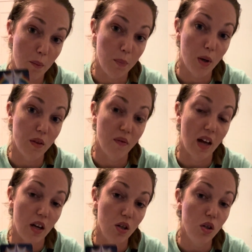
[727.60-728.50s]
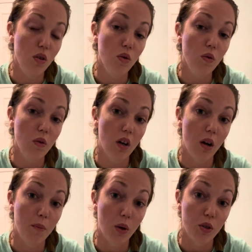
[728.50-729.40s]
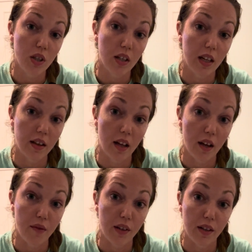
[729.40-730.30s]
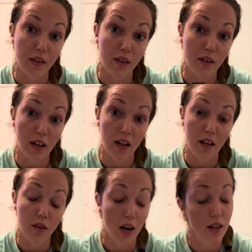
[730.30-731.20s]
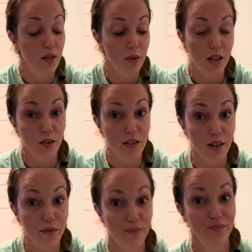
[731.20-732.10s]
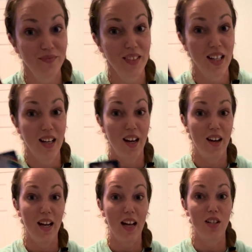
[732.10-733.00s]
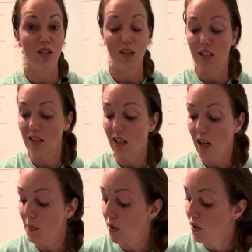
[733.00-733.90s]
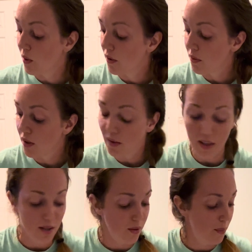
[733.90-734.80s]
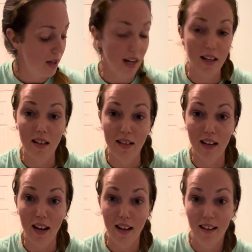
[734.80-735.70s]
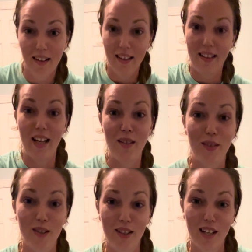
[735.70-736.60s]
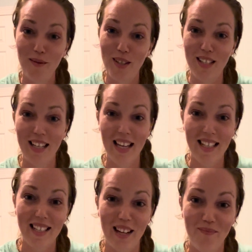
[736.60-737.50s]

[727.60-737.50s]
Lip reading: birth of that new emotion and love and gratitude within yourself. All right, I just looked at the time. It was 12:12. That's where I'm going to end it today. Thanks for tuning in. We'll see you next time.